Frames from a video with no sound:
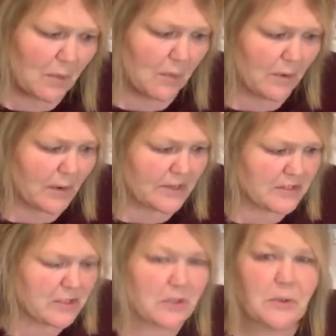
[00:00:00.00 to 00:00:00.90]
we're going to
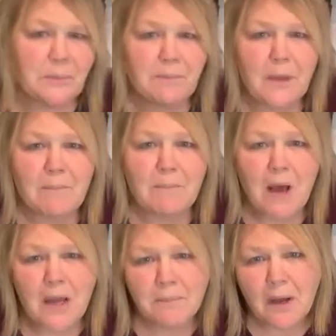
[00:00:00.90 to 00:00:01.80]
do a
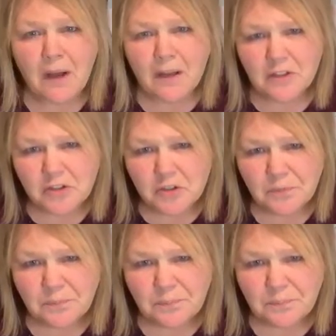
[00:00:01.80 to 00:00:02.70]
Mod Podge,
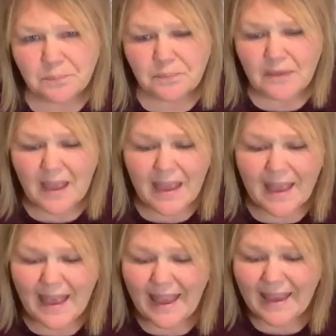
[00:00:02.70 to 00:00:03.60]

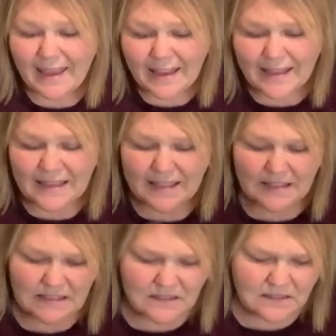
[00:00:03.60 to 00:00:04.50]

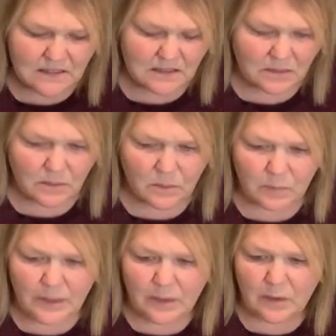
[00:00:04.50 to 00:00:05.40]
and
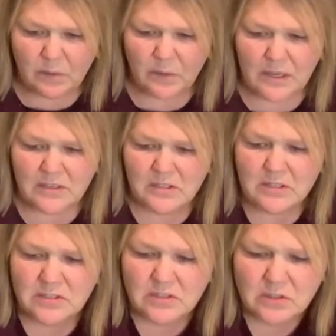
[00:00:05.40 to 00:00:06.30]
we are going to
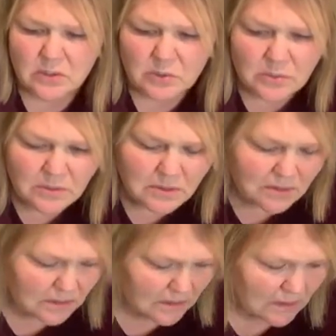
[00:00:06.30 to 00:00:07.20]
do
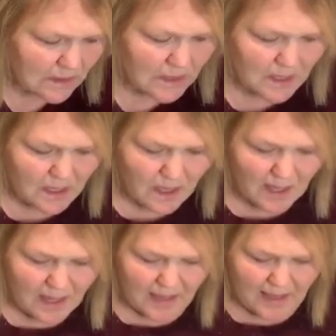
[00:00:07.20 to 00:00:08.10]

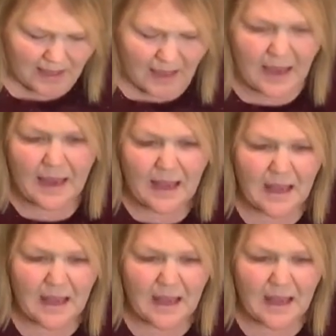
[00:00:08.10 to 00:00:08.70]
a